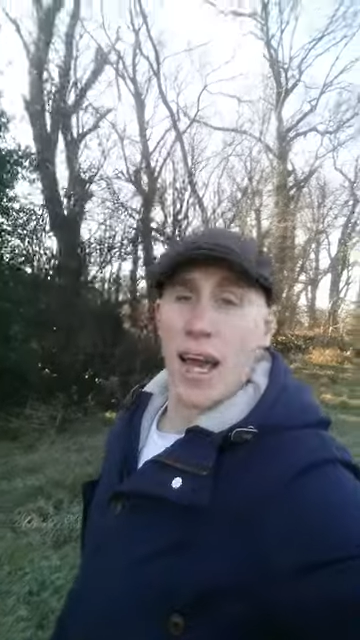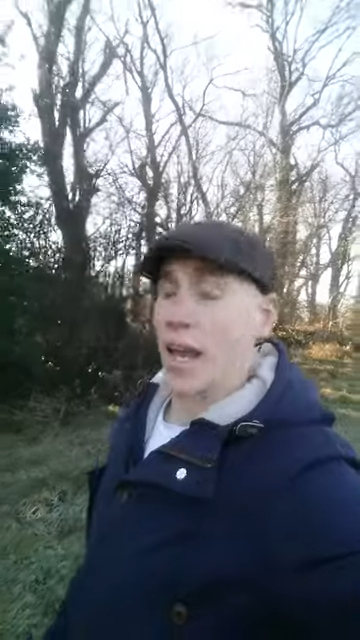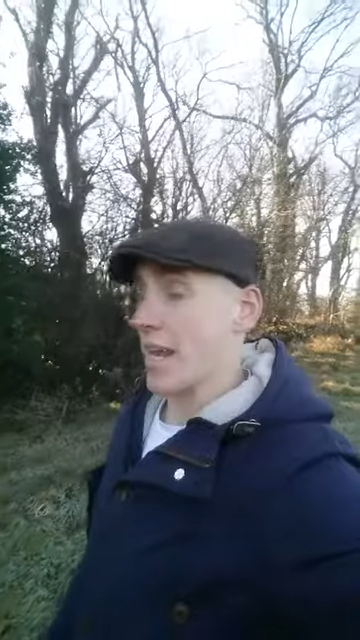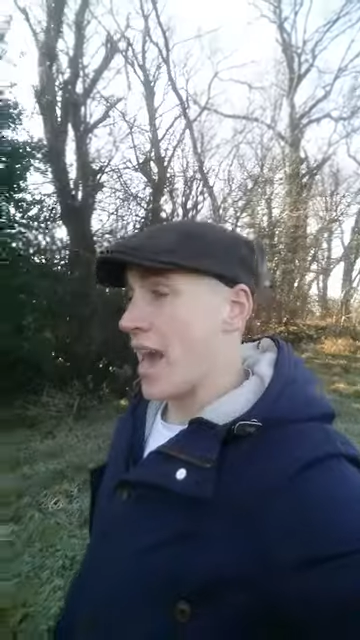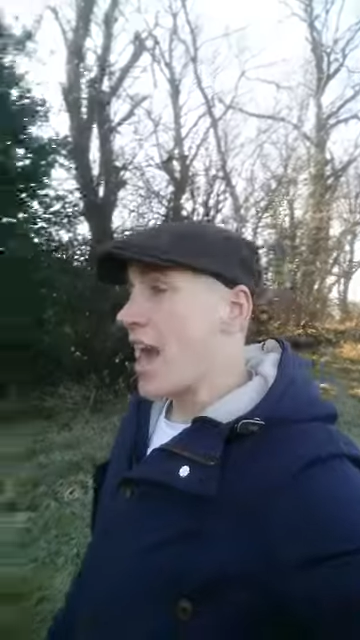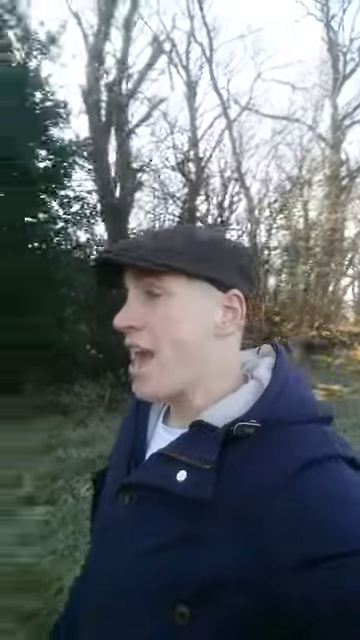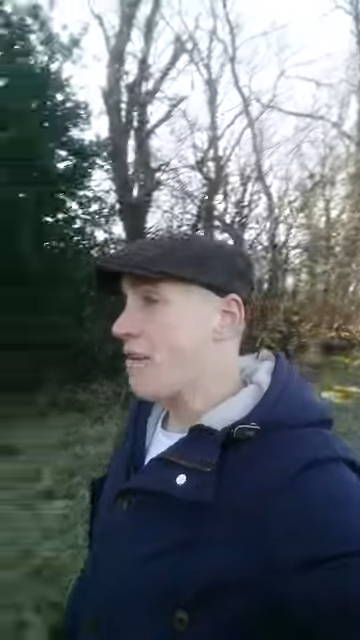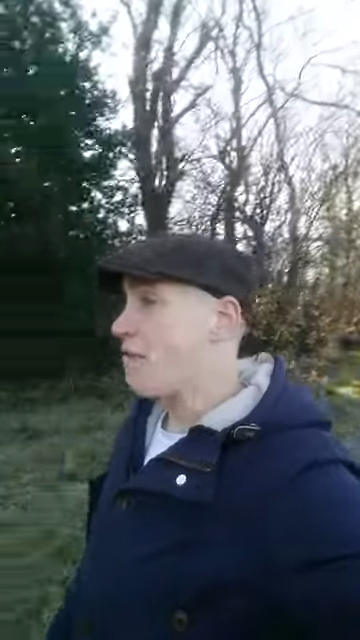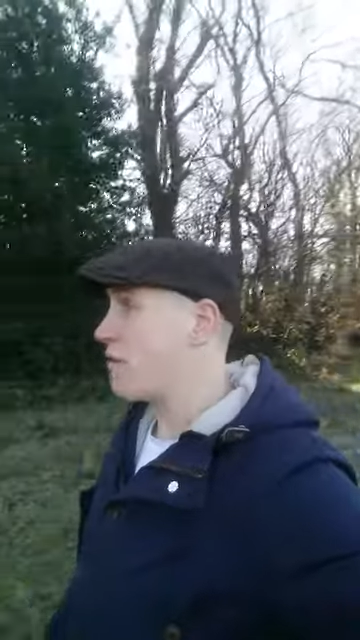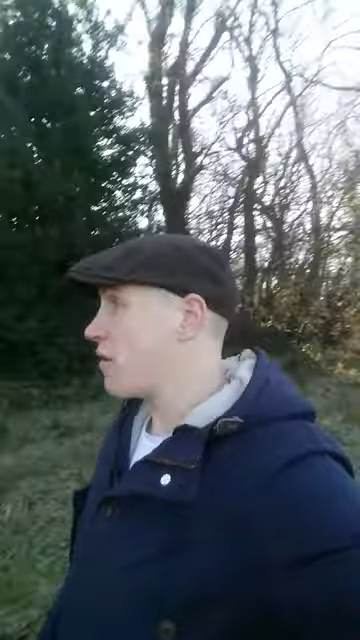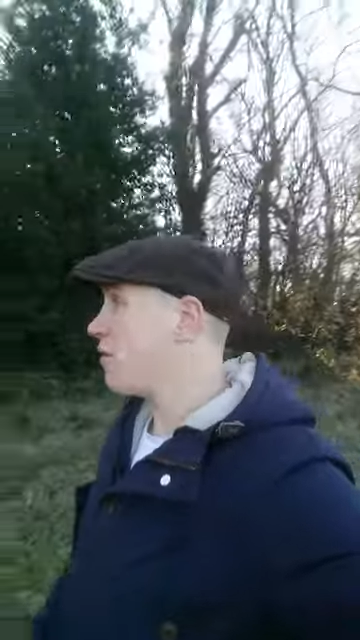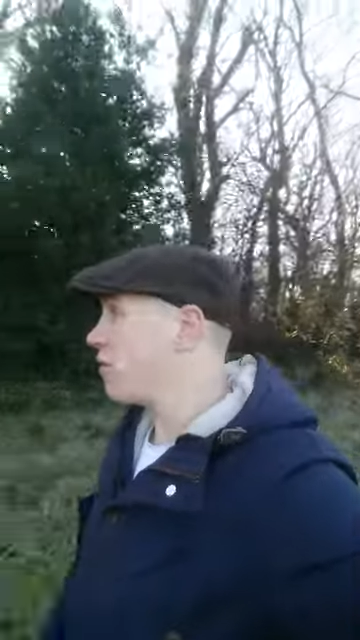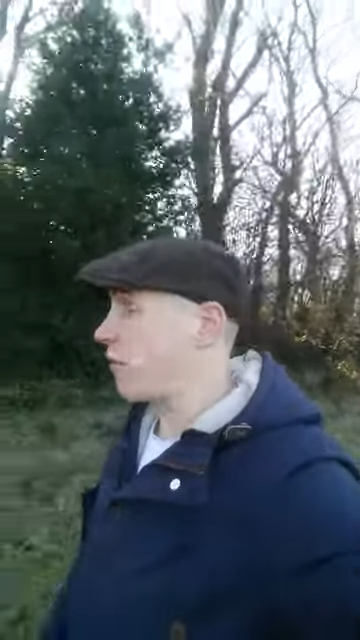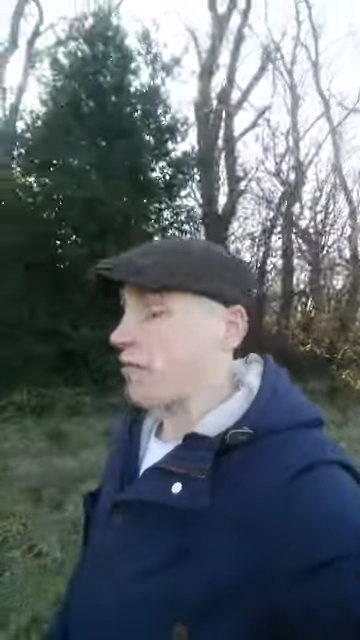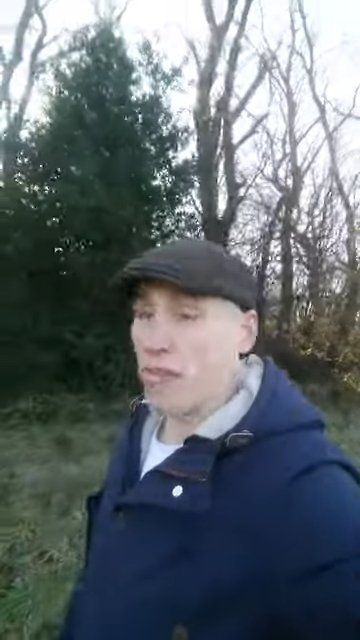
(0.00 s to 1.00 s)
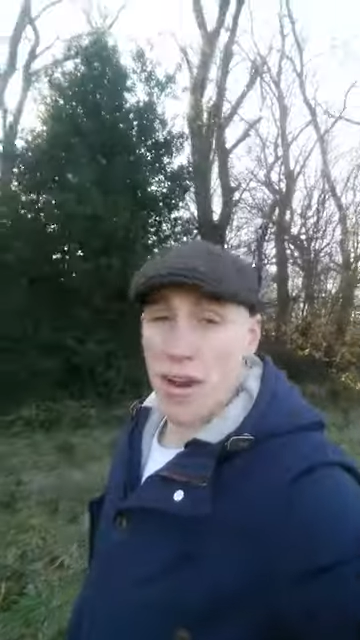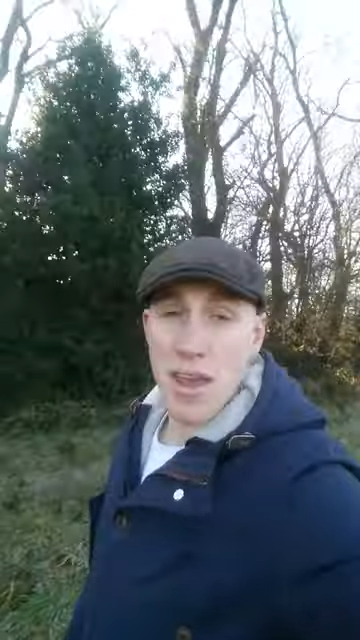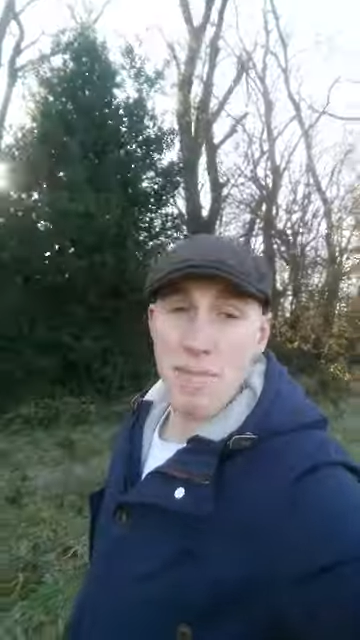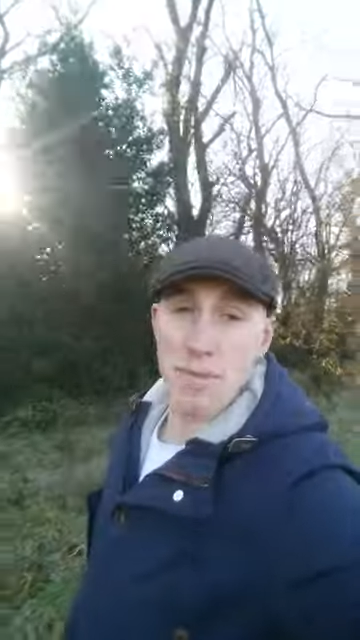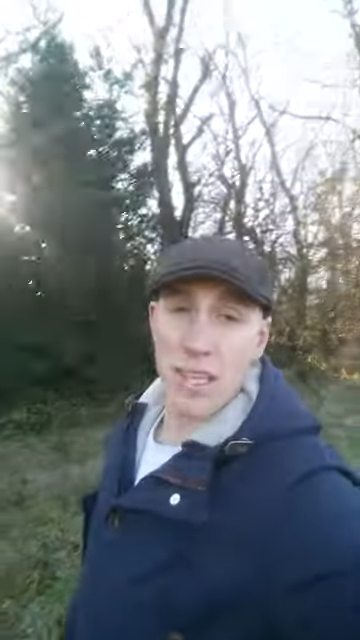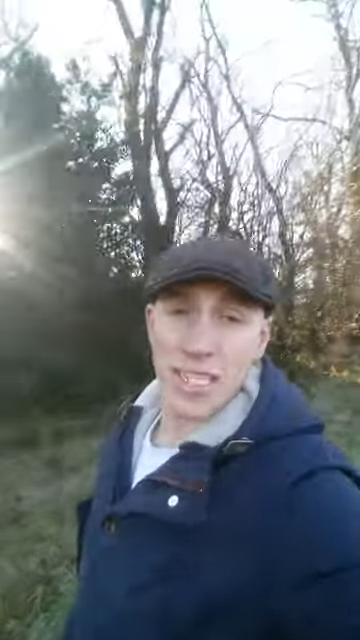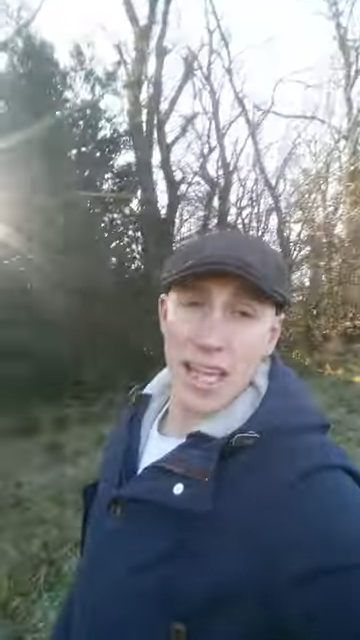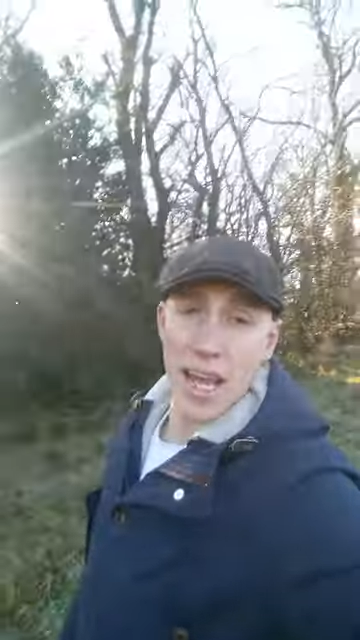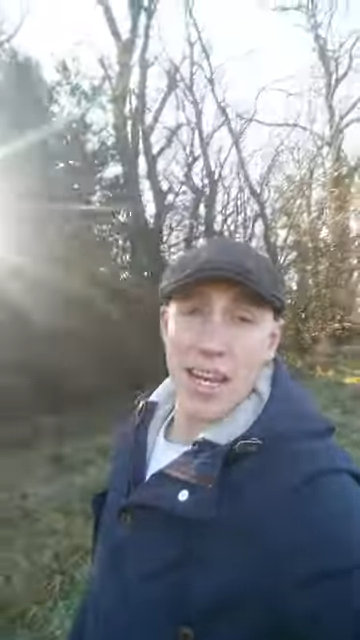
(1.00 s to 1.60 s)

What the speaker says: And F for frame this